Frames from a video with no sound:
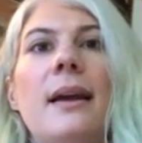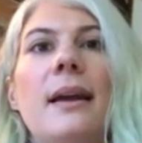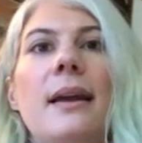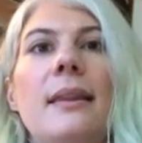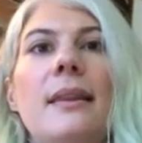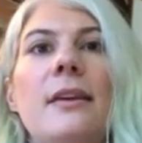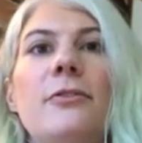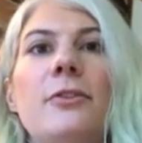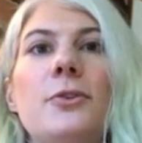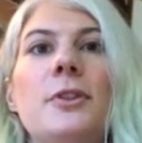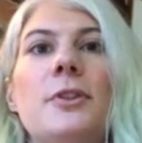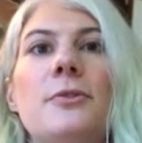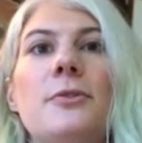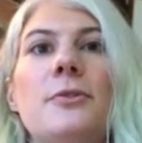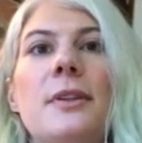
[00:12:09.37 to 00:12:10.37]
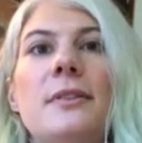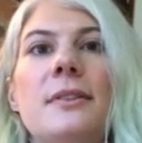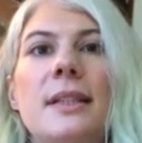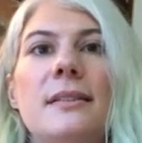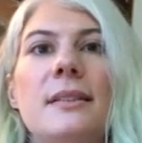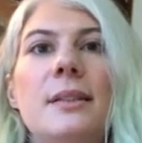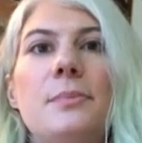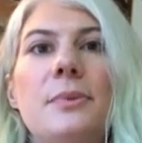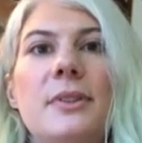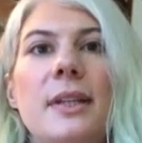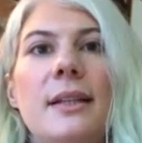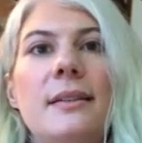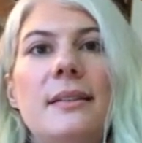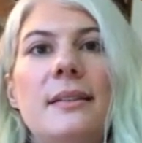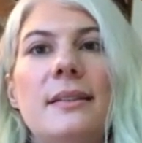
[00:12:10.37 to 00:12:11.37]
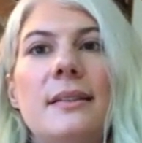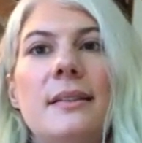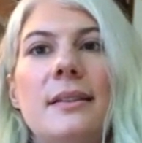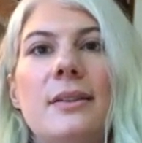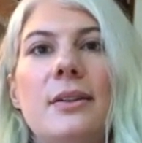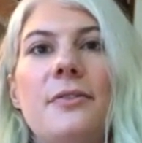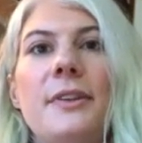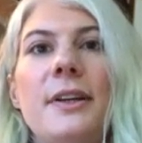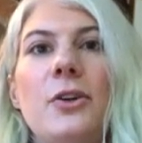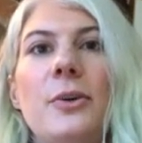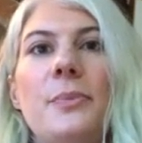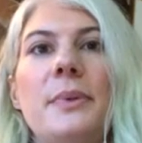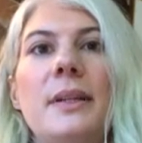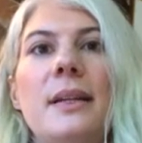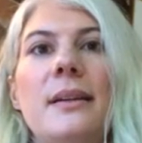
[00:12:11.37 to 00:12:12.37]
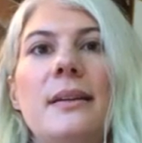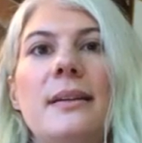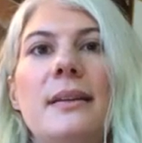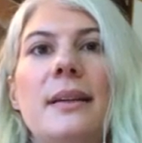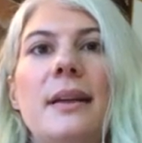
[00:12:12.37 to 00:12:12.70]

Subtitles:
and they floated around 16% of their company,